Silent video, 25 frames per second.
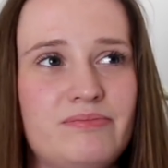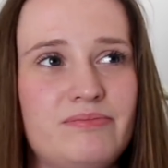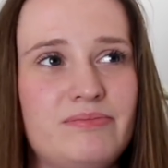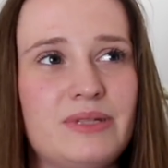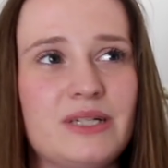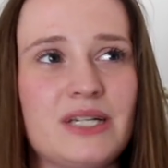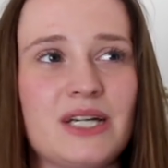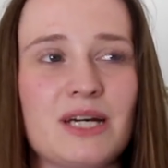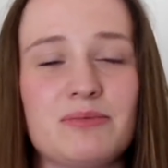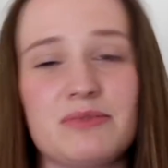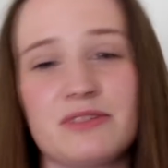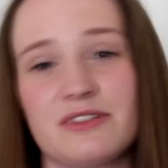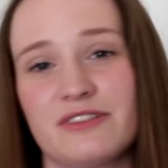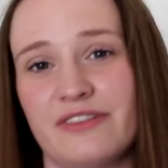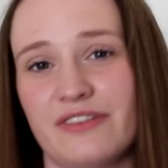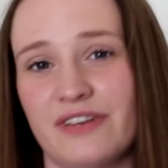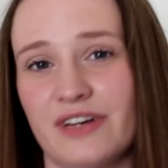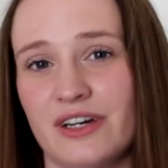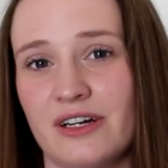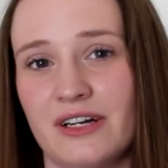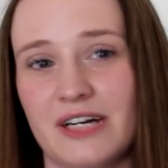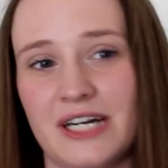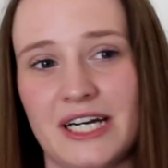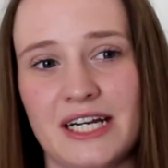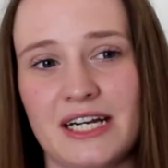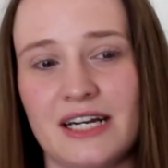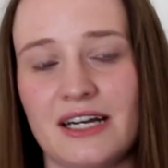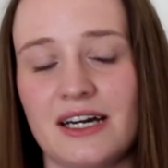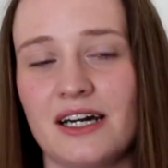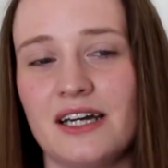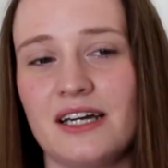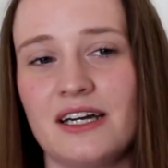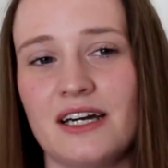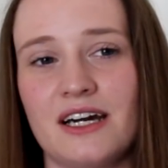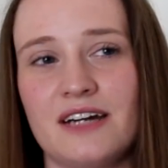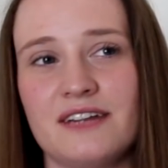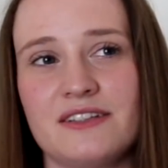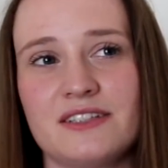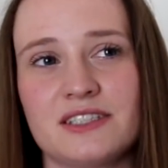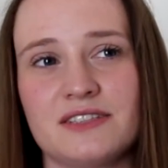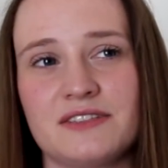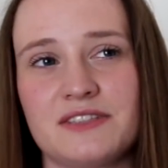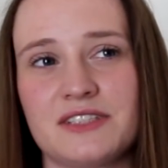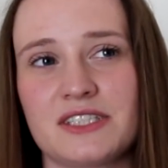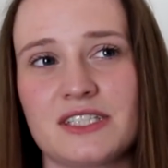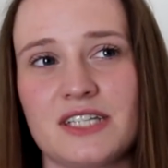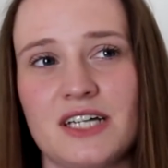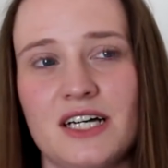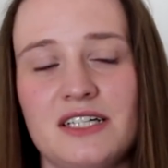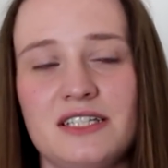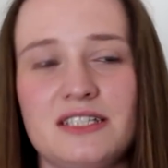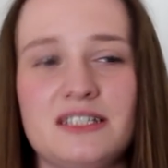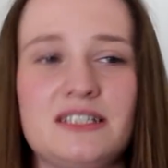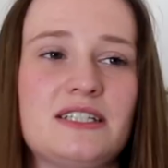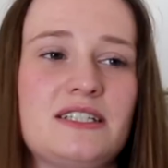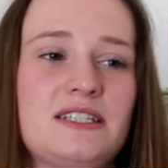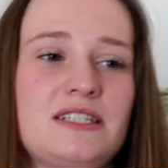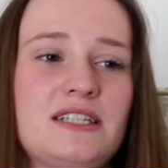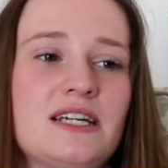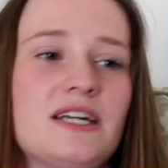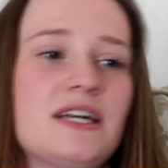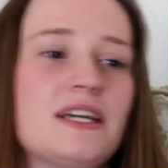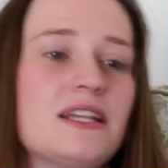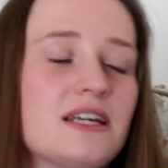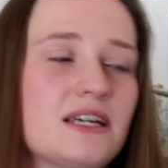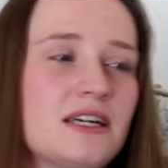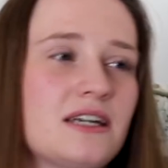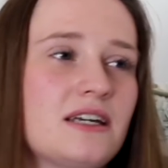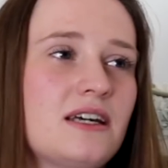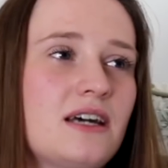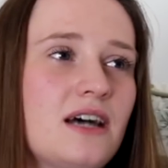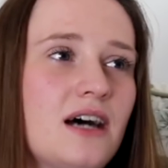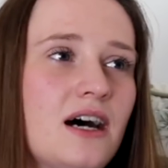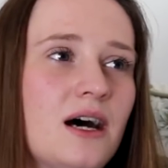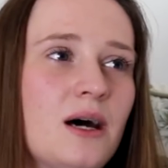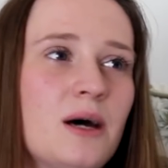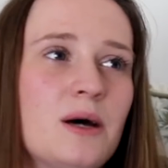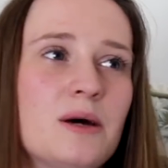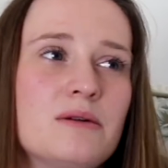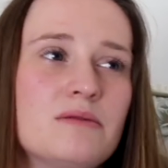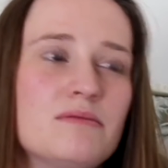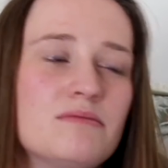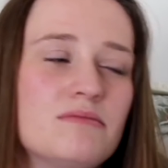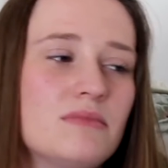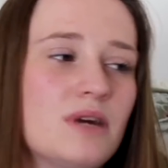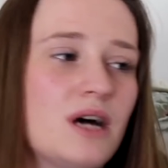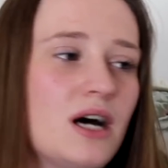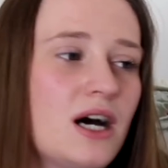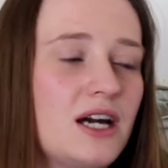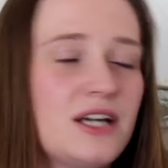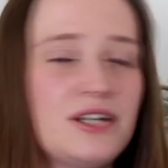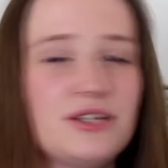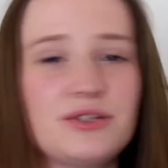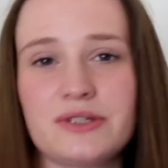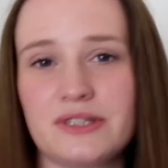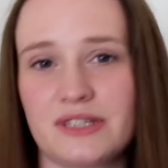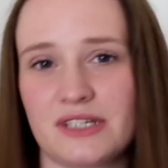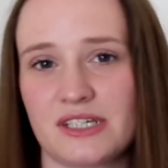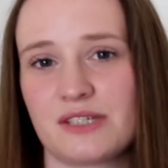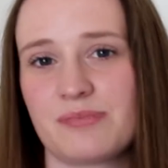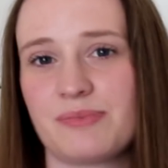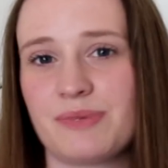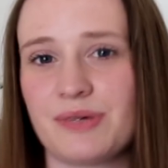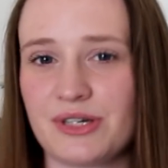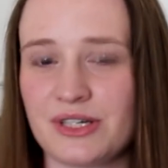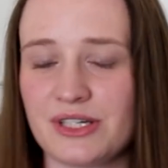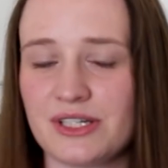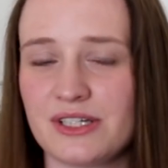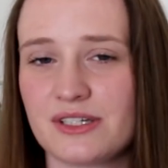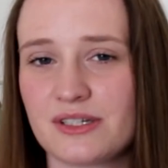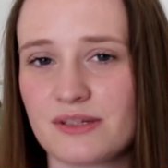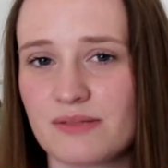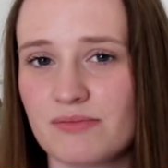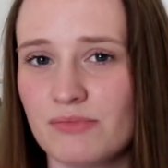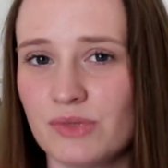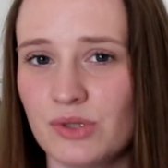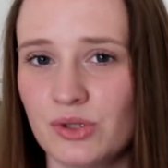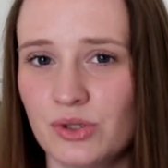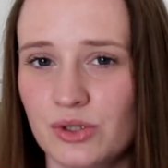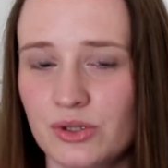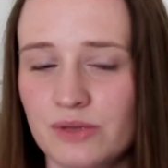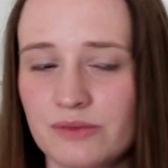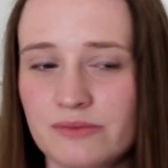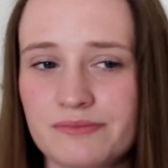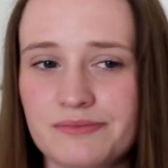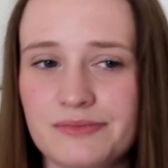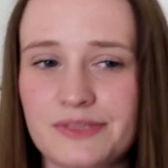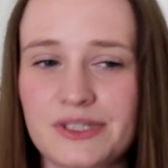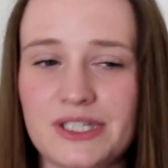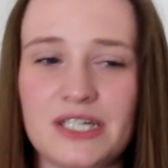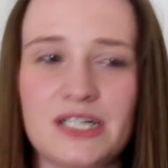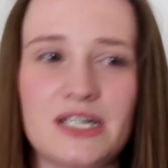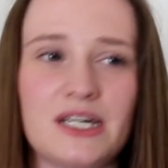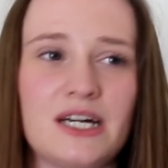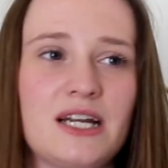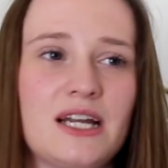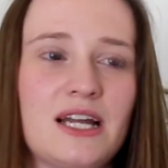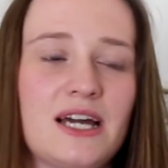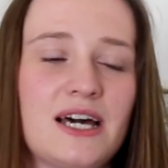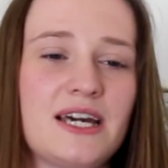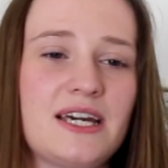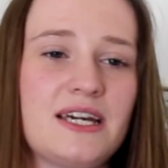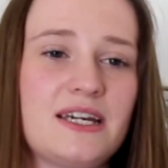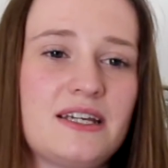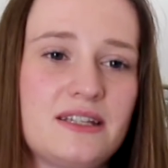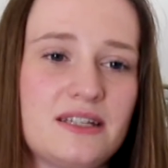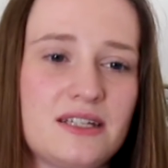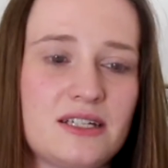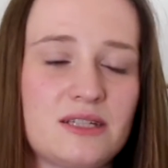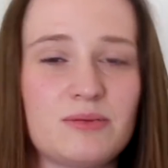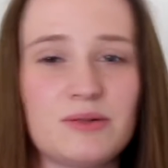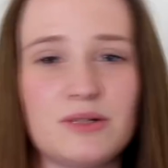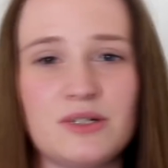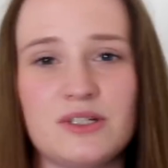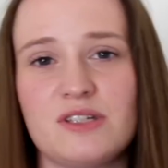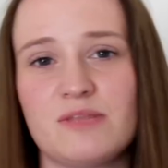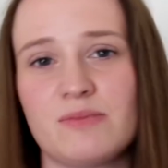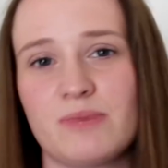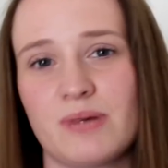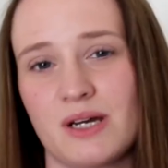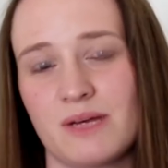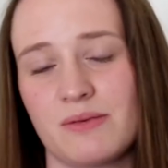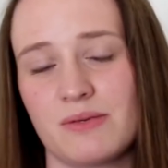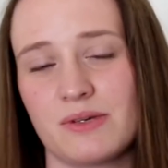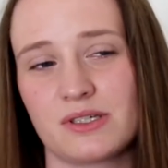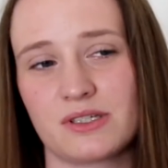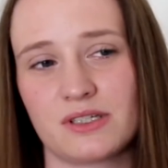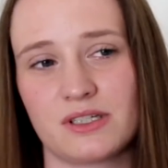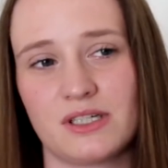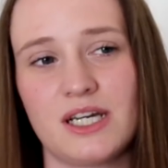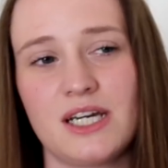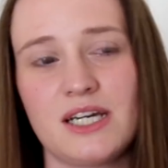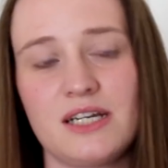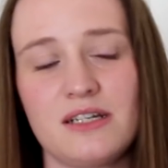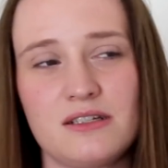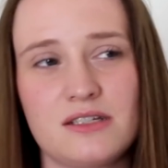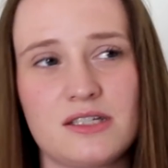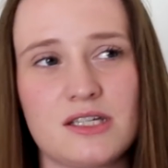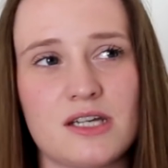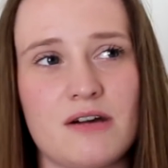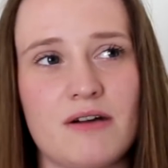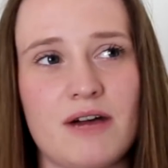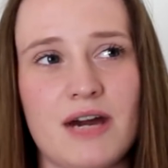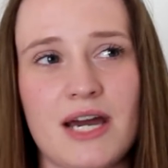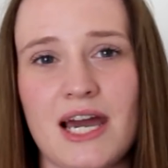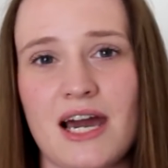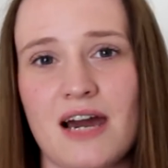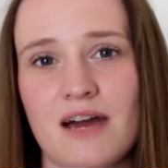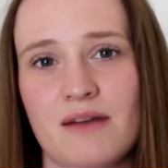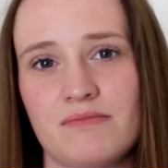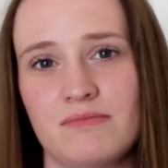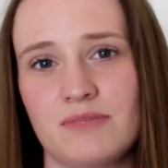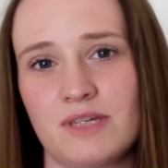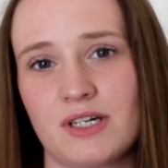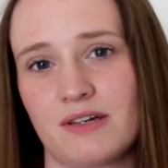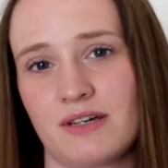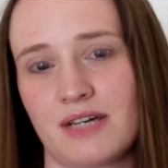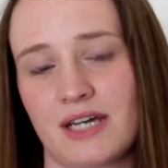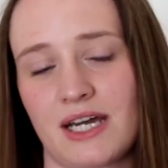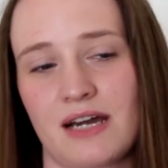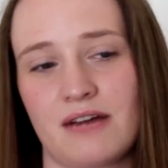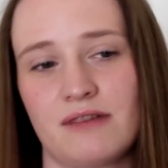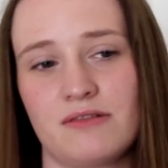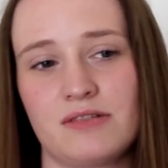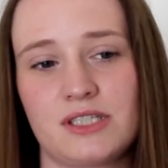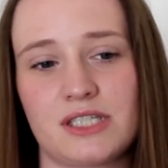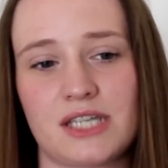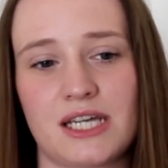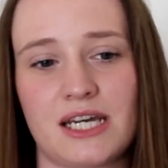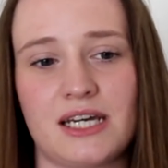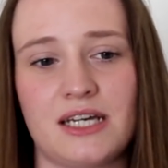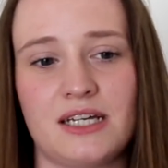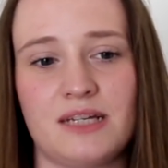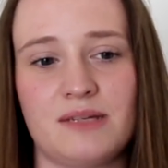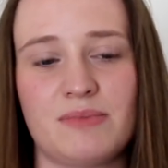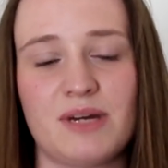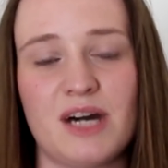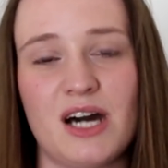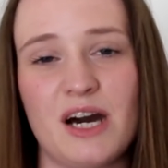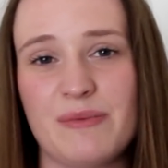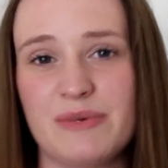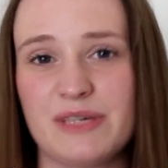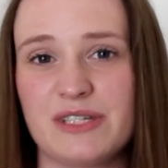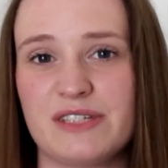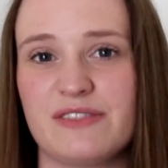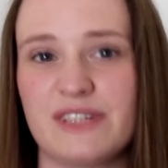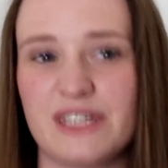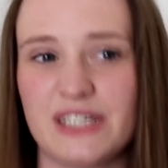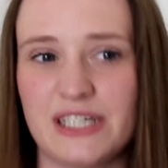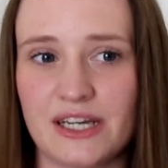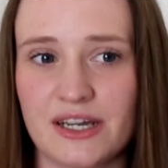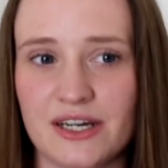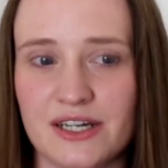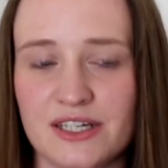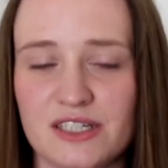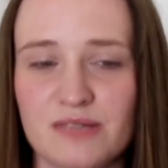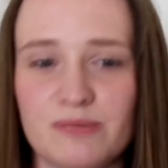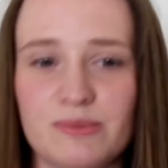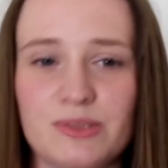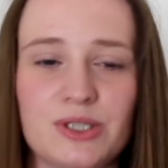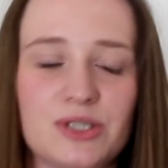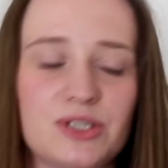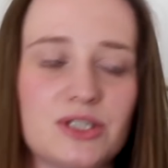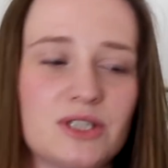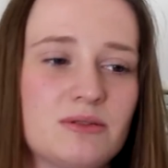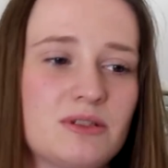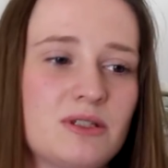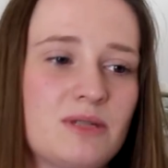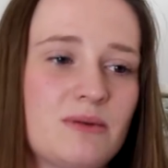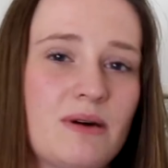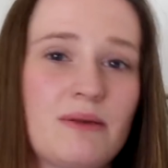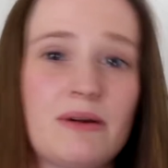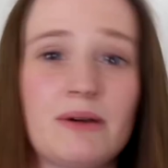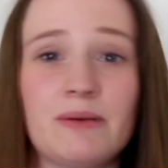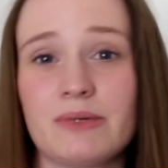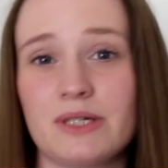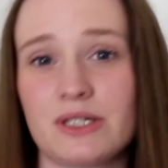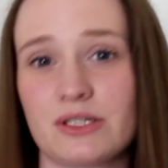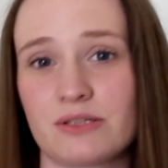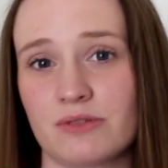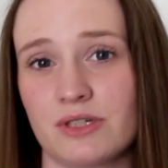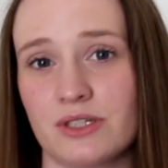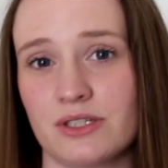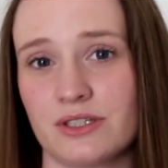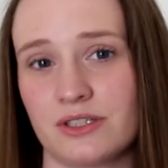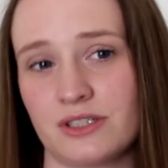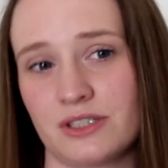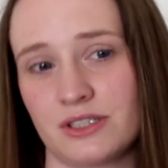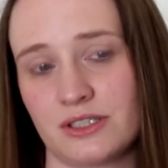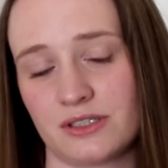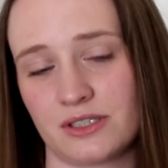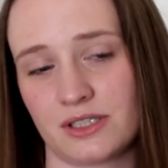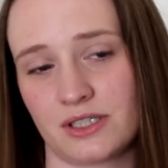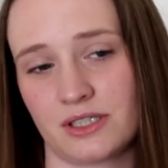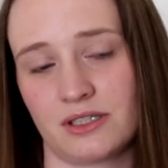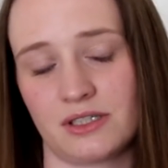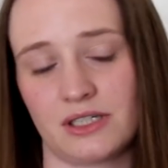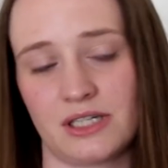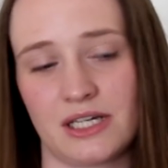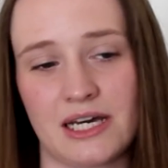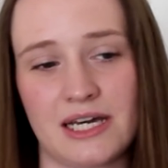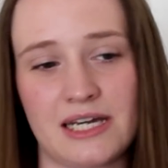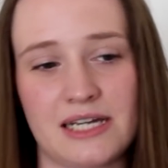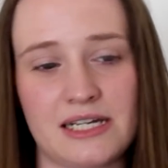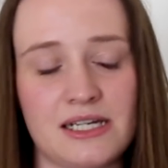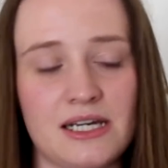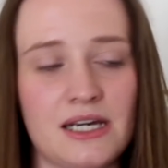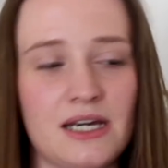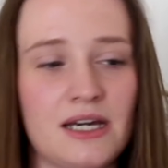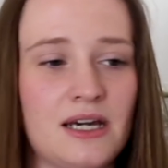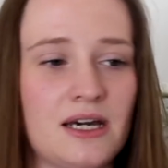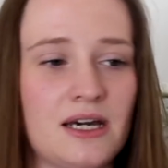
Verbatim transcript: but I prefer it. I, I sort of decided this year that um, I enjoy the experience more than I like the experience of buying books online, so I am going out and purposefully going to bookshops to buy my books rather than doing it online.